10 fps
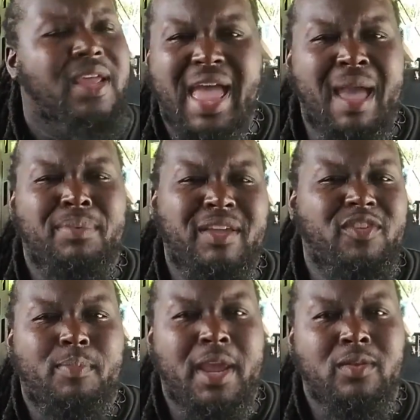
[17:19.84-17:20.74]
I believe
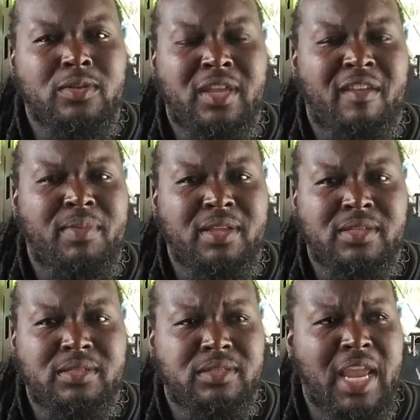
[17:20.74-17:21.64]
their panels have been
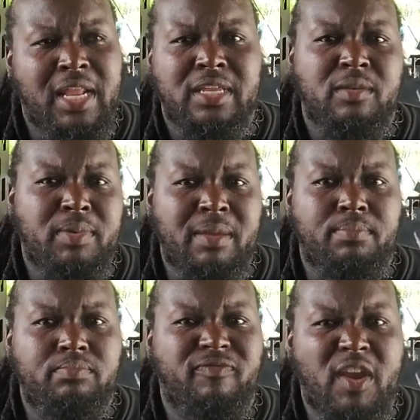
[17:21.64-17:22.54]
stated to be
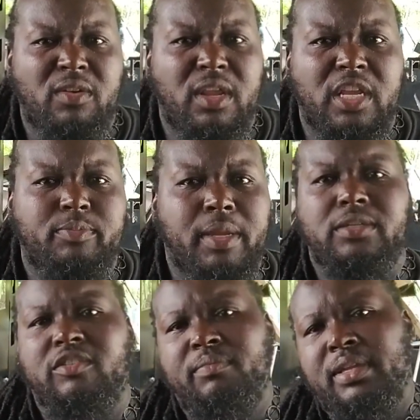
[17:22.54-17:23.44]
fairly
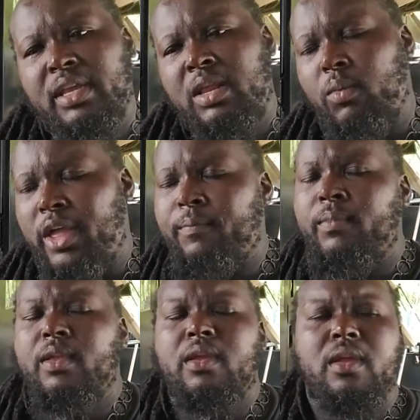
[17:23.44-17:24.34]
expensive, but anyway,
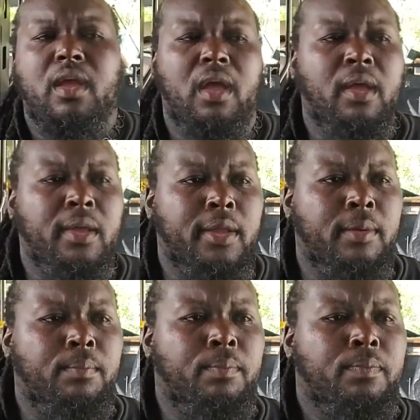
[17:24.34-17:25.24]

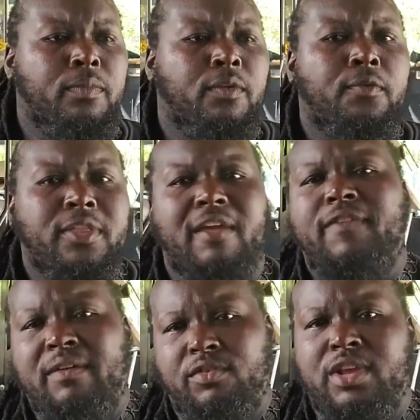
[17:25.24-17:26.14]
for that
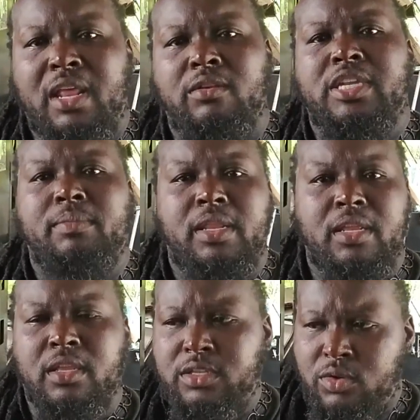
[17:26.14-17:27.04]
$500, I'm
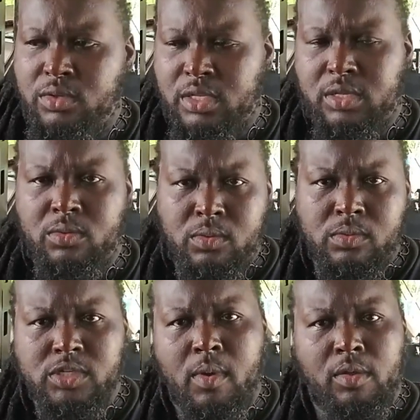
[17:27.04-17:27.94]
getting the two
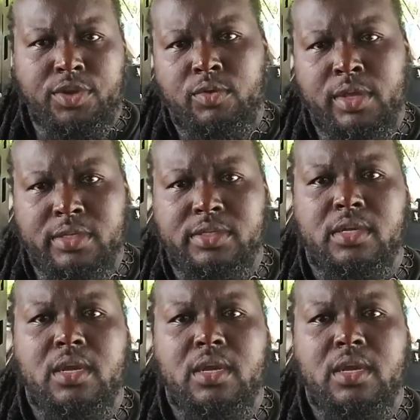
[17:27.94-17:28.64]
smaller units